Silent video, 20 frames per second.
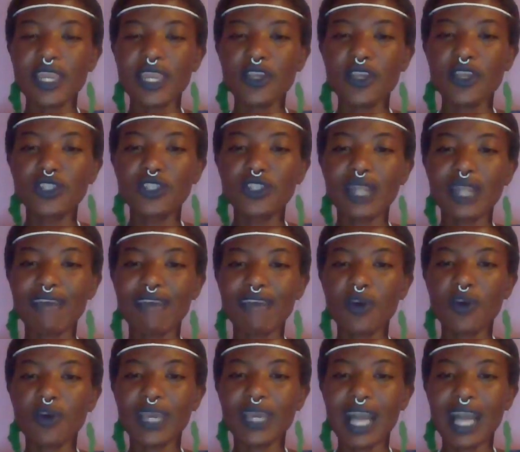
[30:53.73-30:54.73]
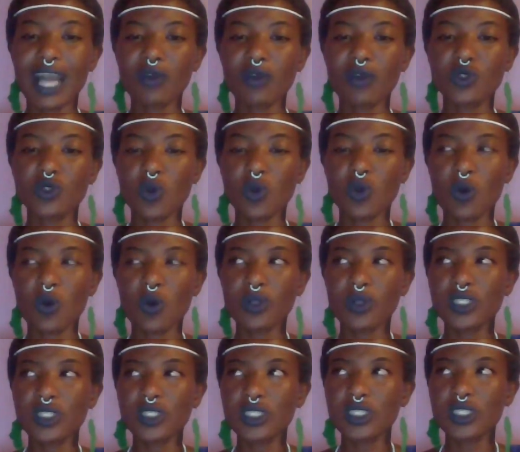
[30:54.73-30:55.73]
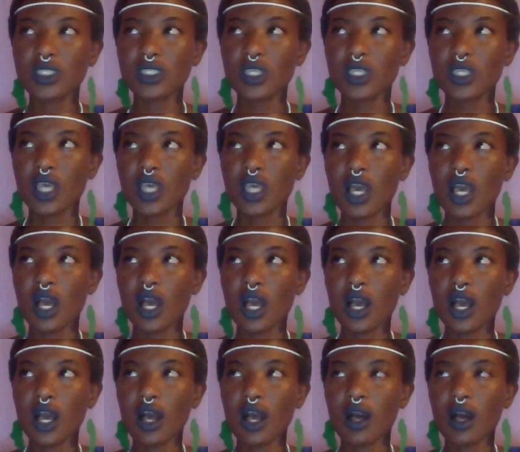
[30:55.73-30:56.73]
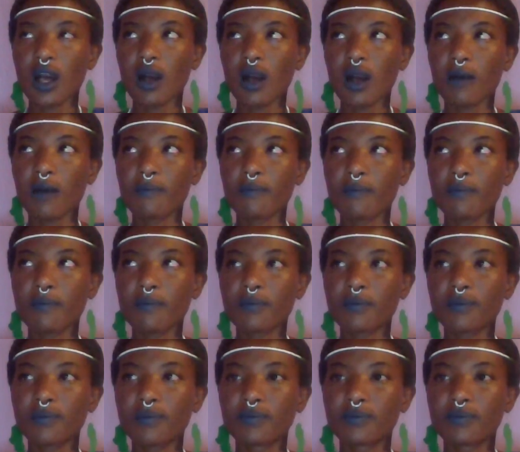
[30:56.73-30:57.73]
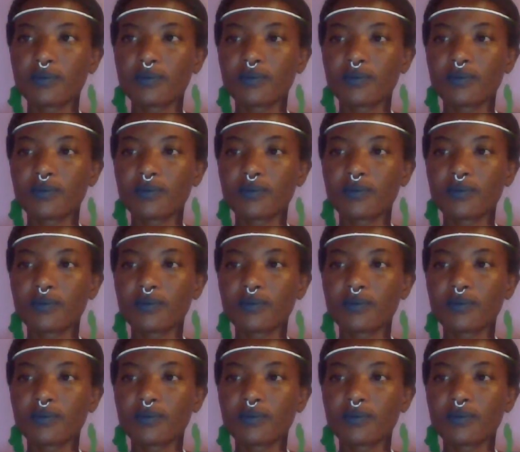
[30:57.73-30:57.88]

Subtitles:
They're going to love going outdoors. Um,